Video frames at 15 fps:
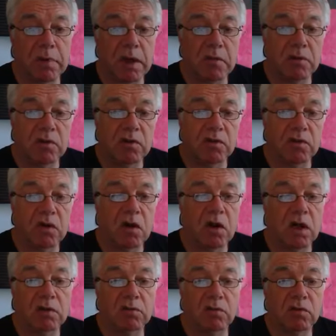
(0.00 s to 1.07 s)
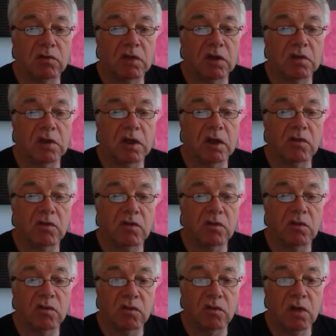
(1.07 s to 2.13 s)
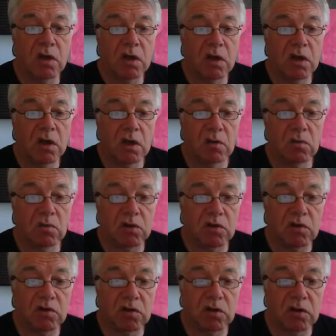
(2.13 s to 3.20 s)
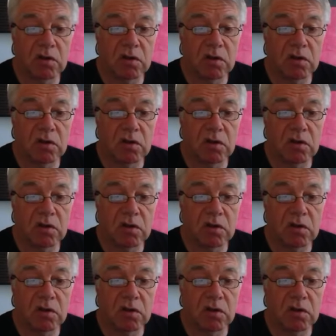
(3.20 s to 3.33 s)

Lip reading: barriers at high risk locations, which